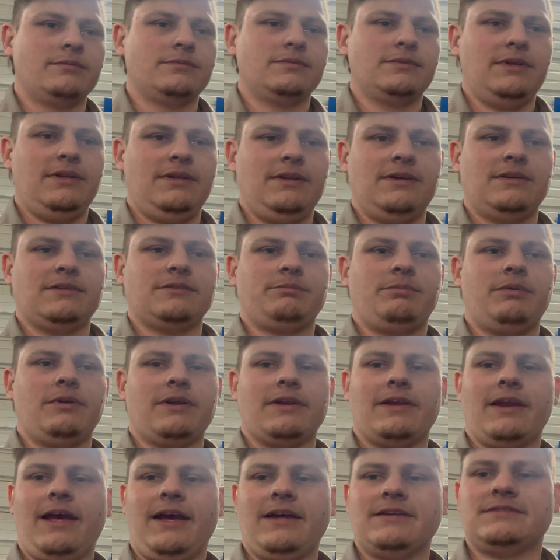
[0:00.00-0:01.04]
That thing's pretty
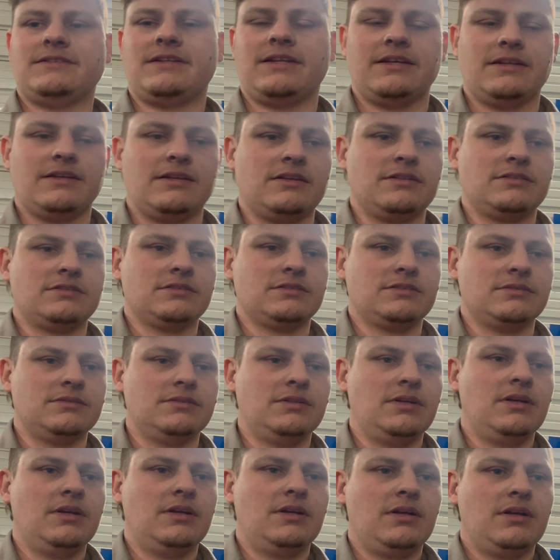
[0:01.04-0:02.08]
nasty in there, so I'm
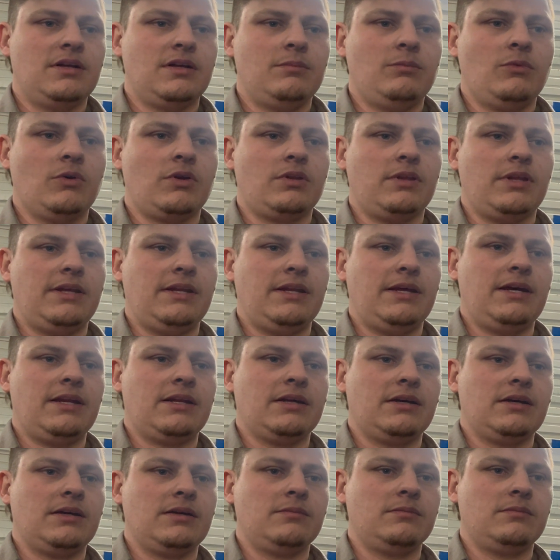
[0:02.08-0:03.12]
gonna clean that
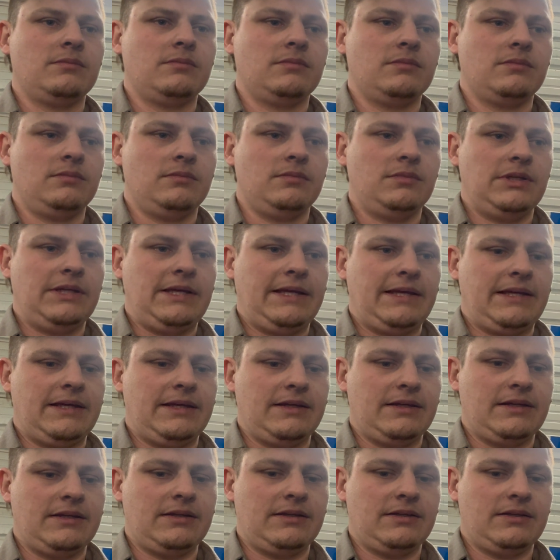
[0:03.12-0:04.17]
up.
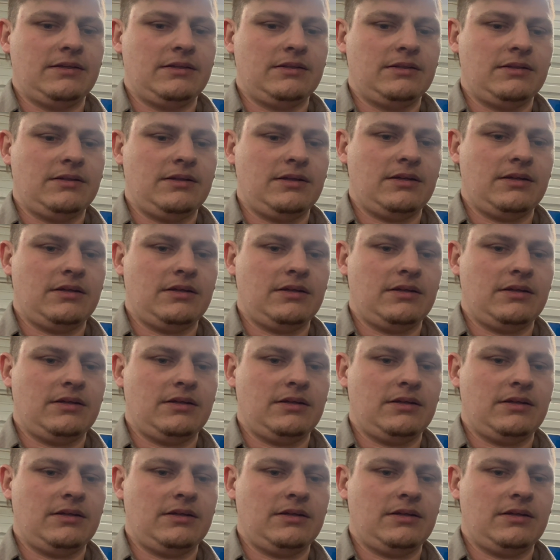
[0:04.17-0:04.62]
And